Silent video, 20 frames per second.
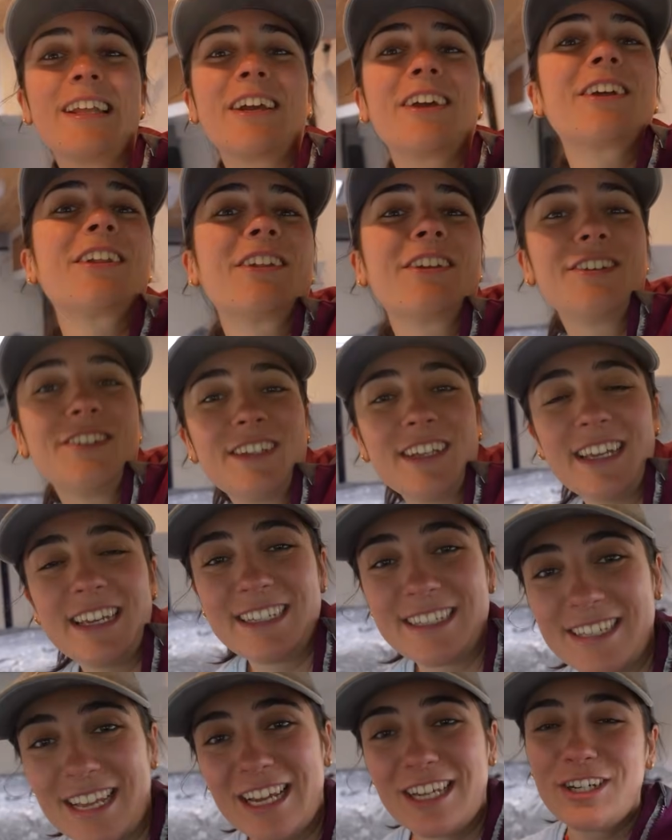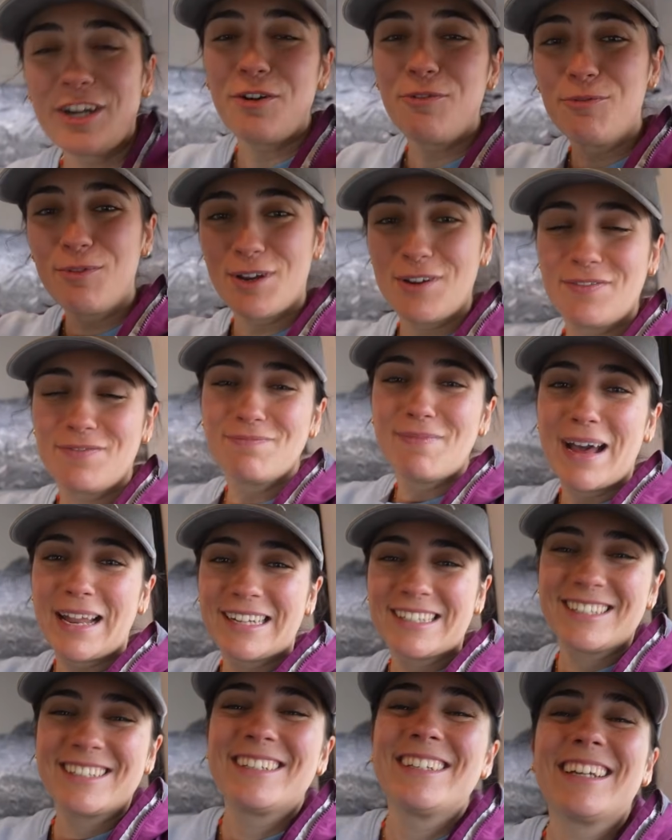the good news is that we've
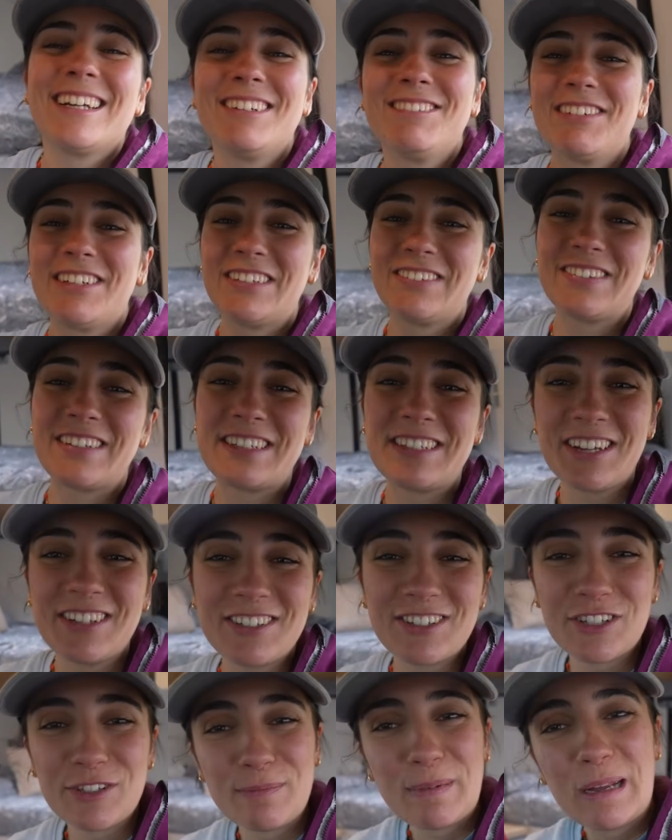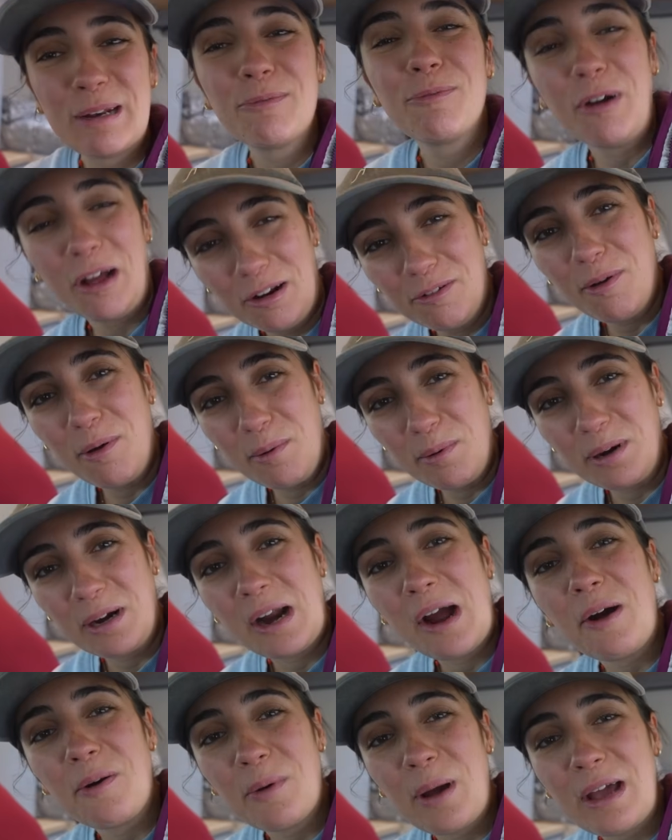managed to get rid of the sausage smell while we were
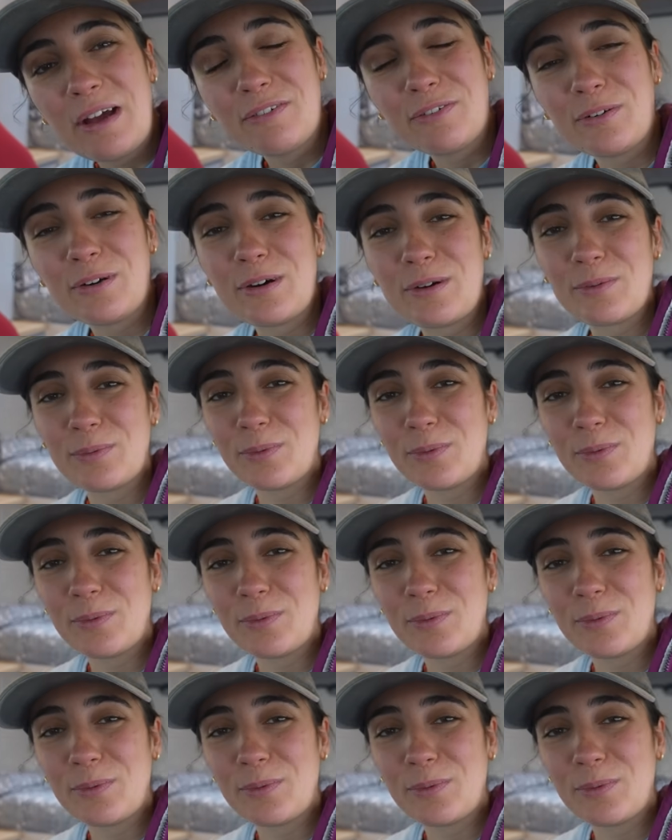away for our